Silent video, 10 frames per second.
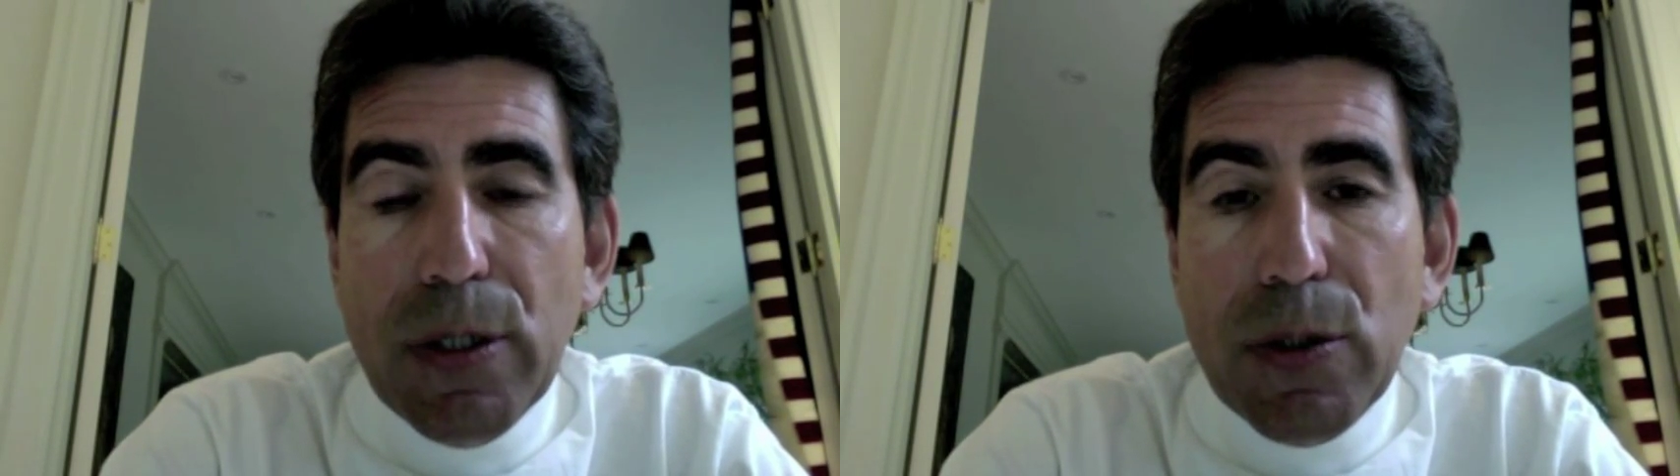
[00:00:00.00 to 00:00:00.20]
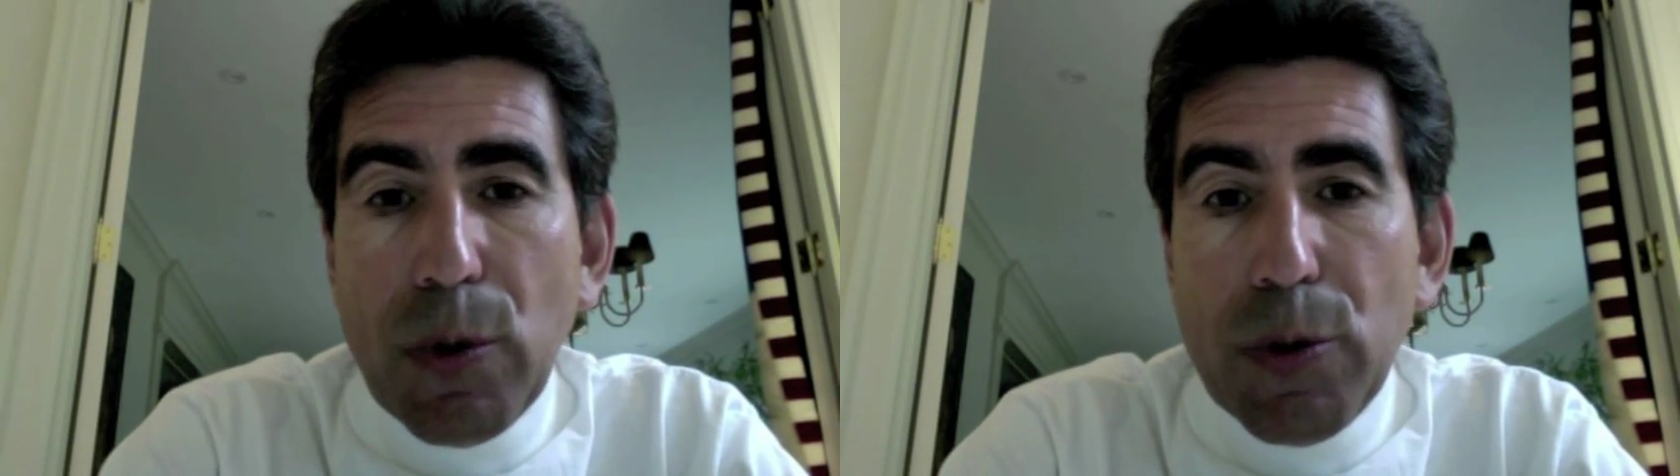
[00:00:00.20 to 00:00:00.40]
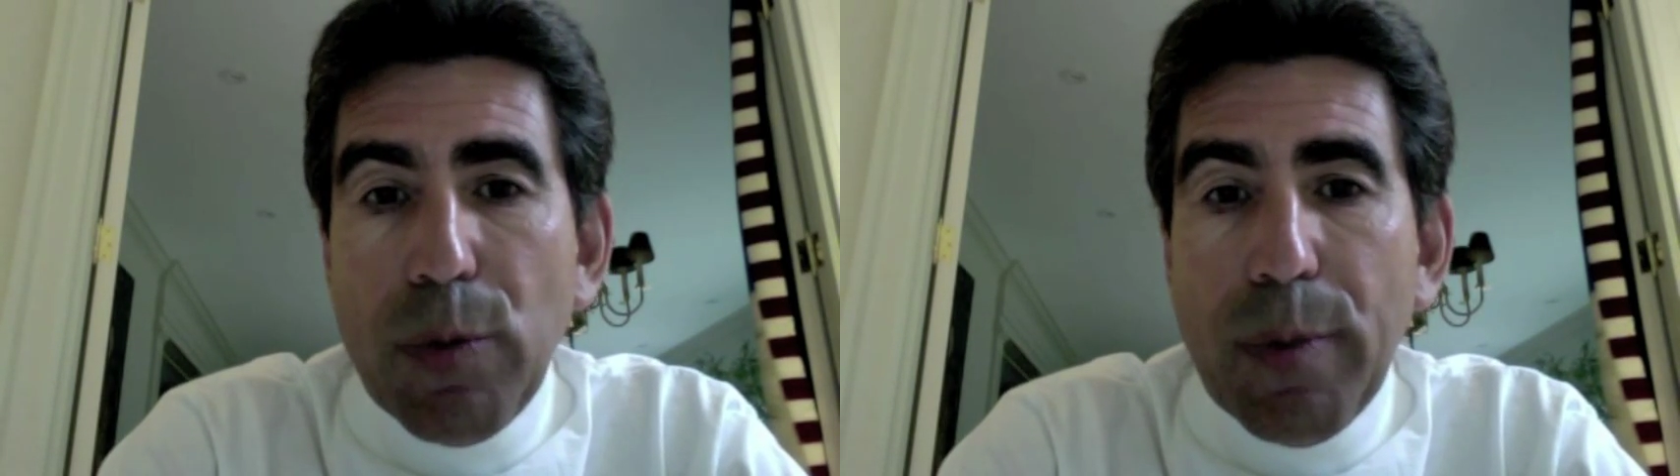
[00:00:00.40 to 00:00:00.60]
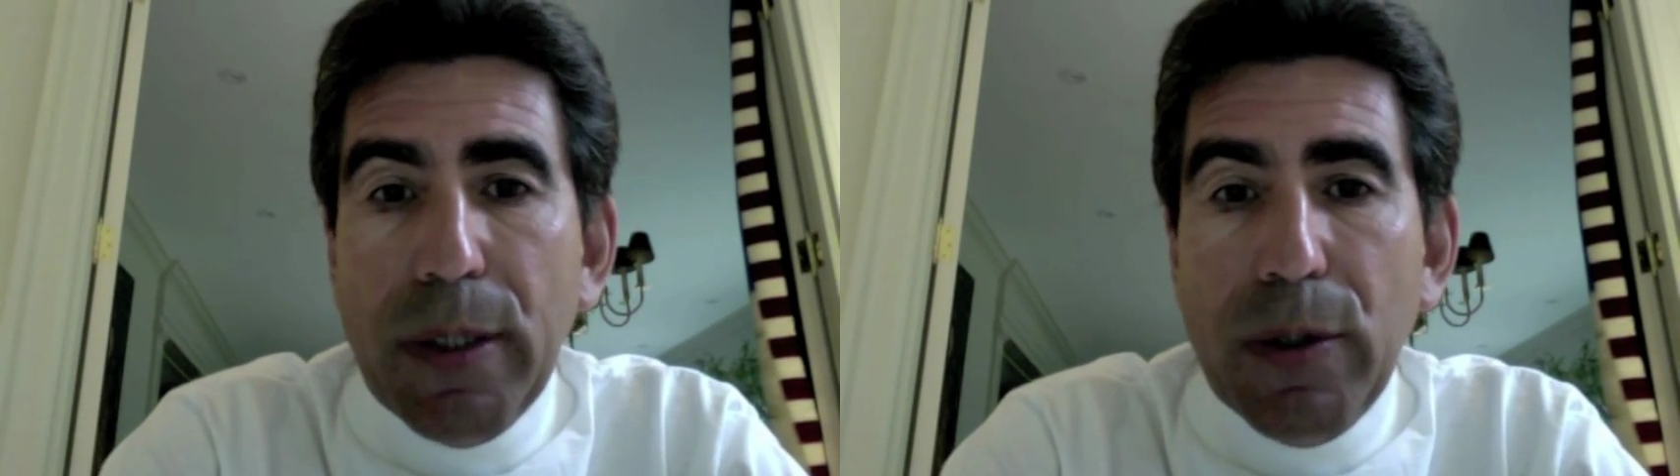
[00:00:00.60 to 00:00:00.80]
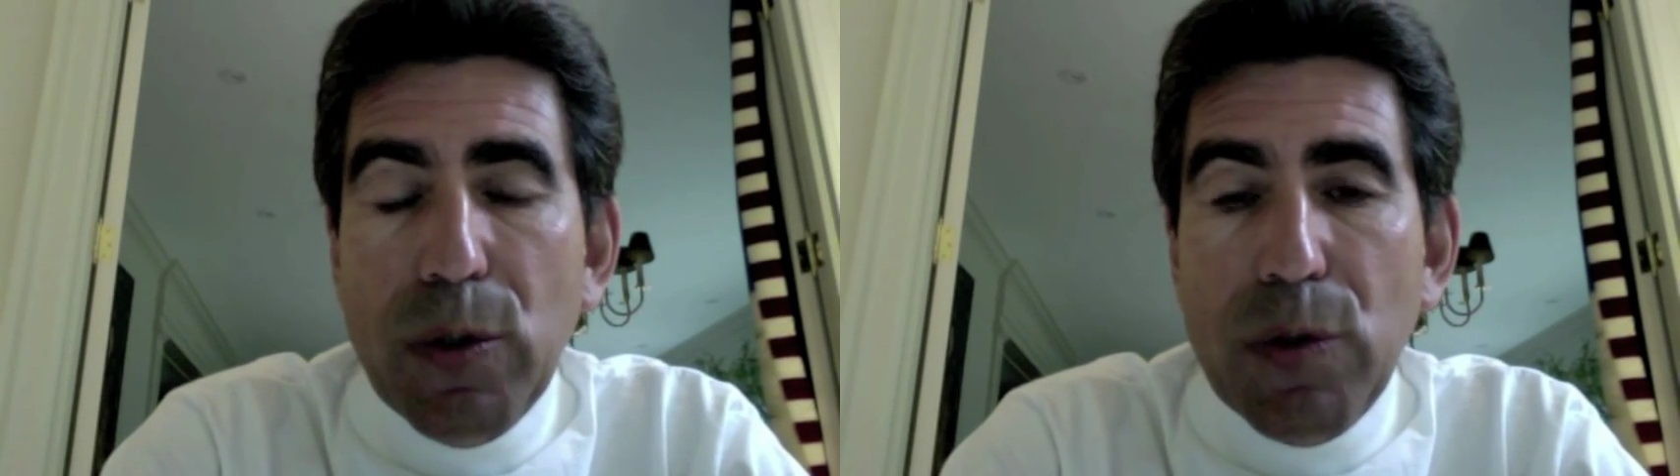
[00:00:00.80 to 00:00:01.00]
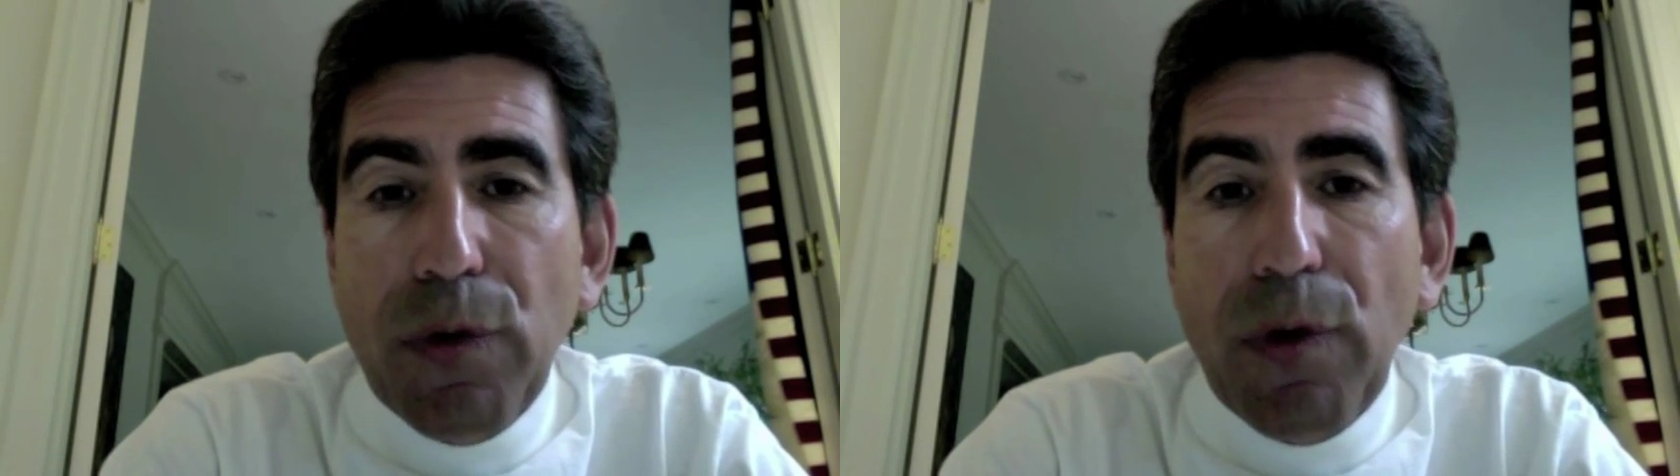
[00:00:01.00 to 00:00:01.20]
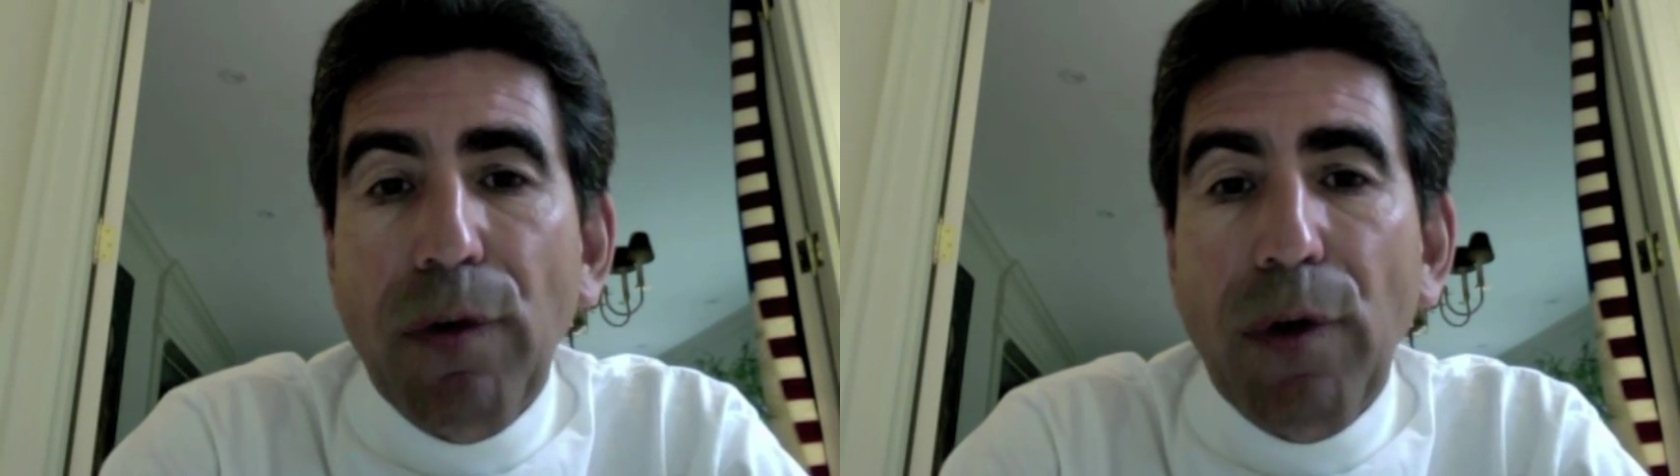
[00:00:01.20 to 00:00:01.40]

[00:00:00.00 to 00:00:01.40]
It's also being used for a